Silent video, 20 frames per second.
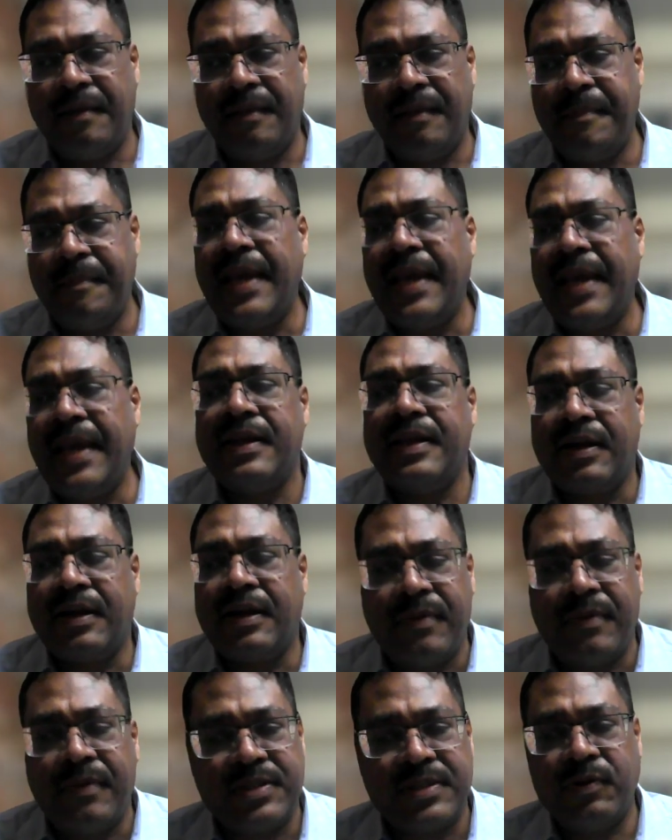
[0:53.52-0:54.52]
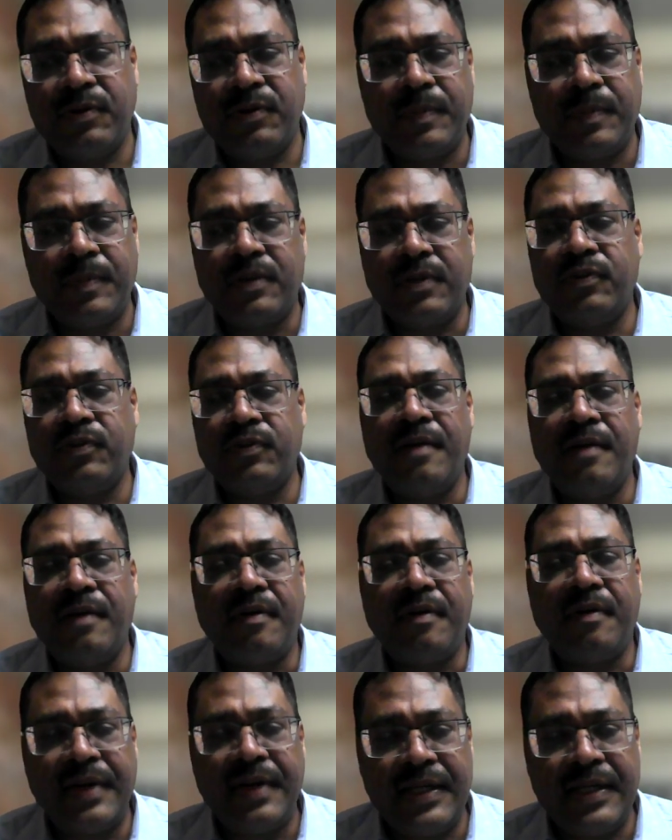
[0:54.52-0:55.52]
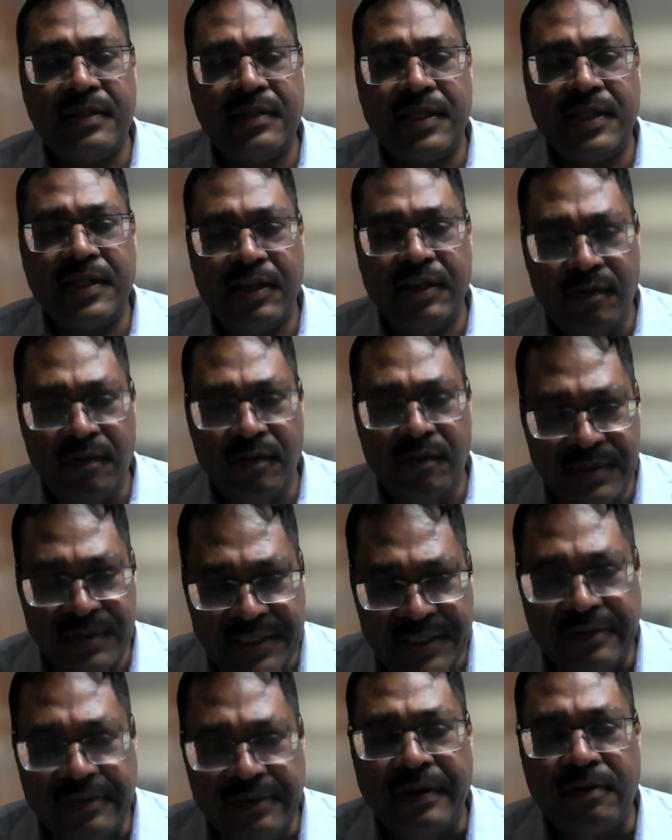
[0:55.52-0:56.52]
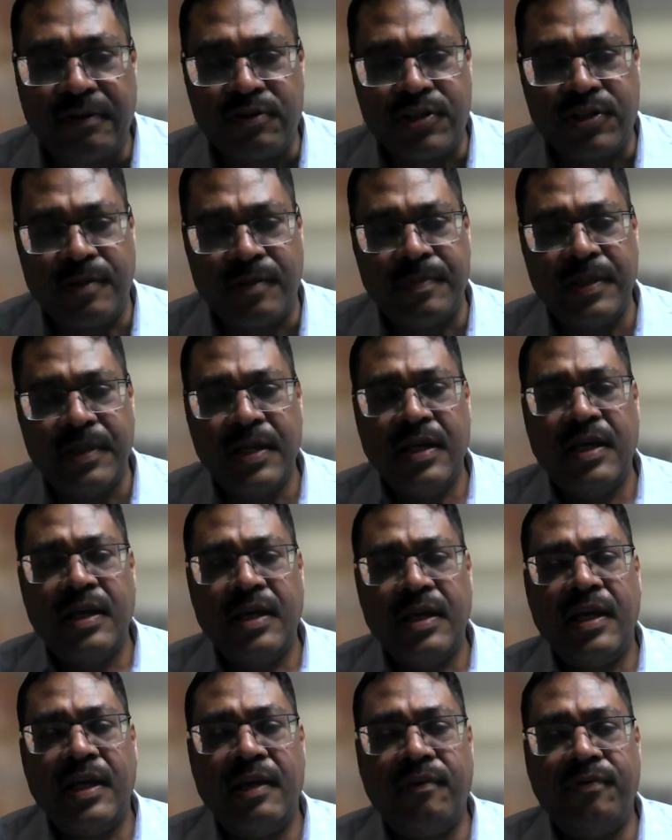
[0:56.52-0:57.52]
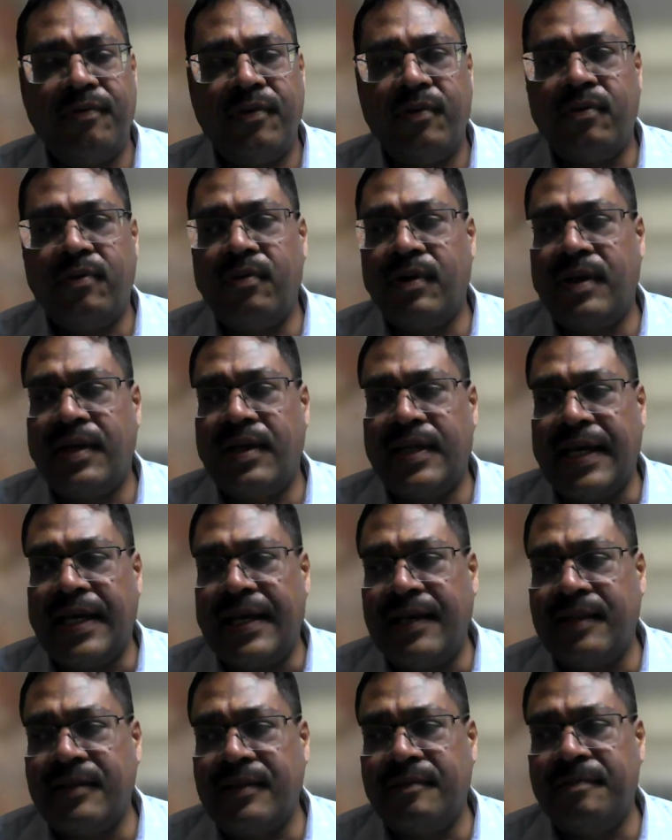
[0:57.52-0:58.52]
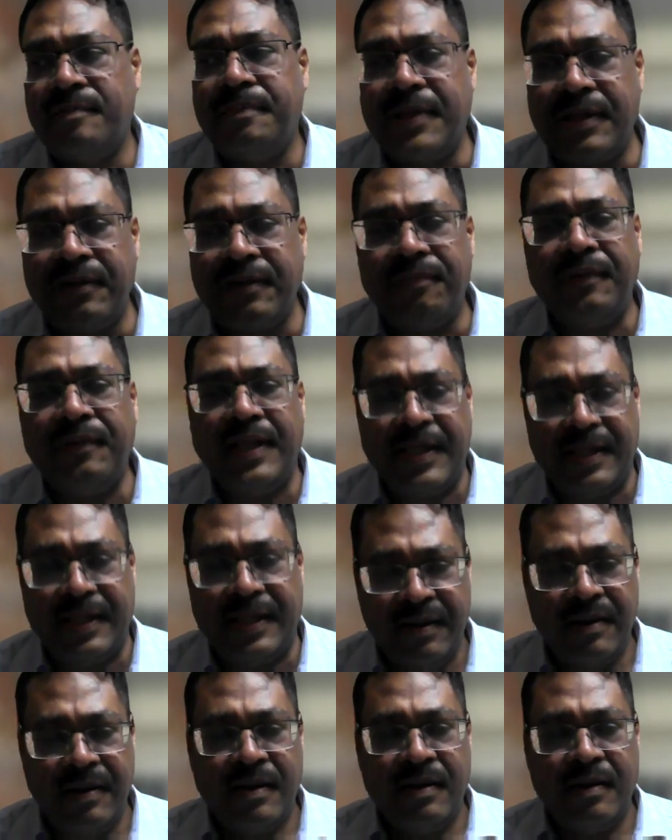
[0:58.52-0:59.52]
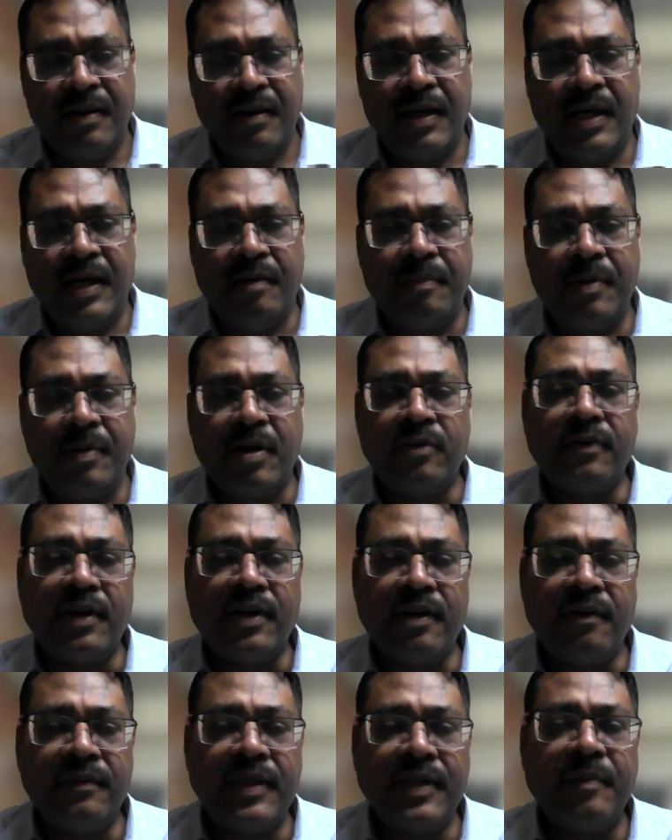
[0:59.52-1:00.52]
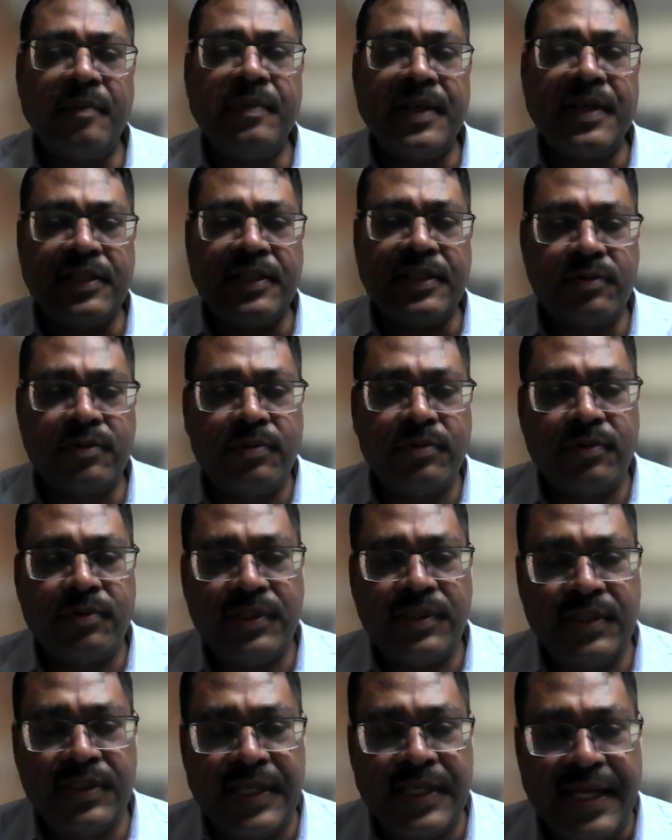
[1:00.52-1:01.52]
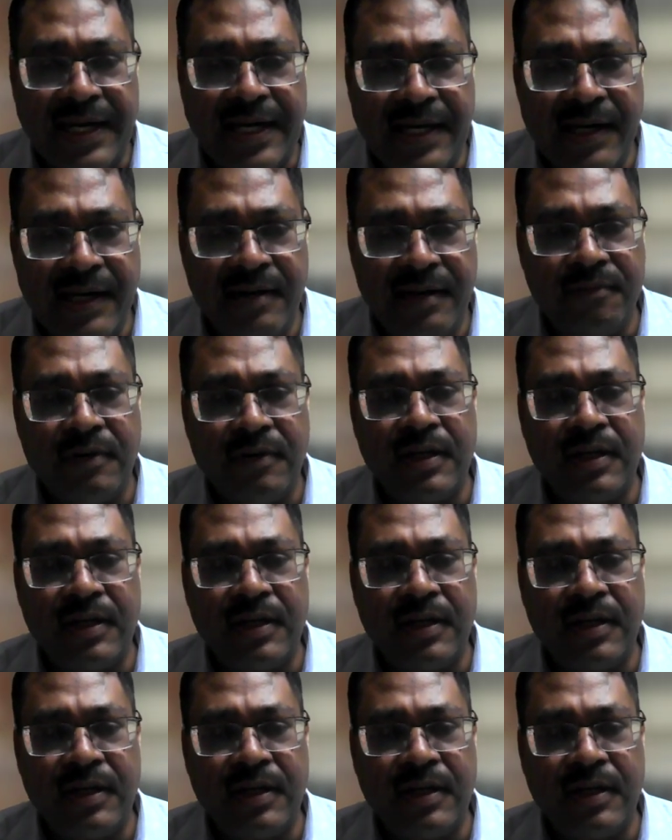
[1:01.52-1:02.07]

may I request you, because you have availed three overseas fellowship, if you could tell us briefly, because one of them takes to the England,